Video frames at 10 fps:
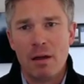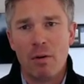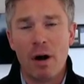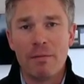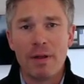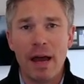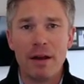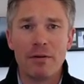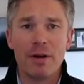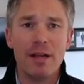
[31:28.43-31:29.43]
Well,
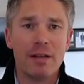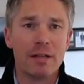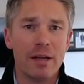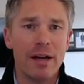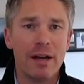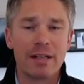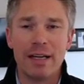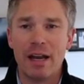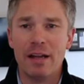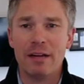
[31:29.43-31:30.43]
Henry, Claire,
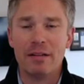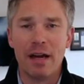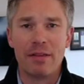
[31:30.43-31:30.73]
Kenan,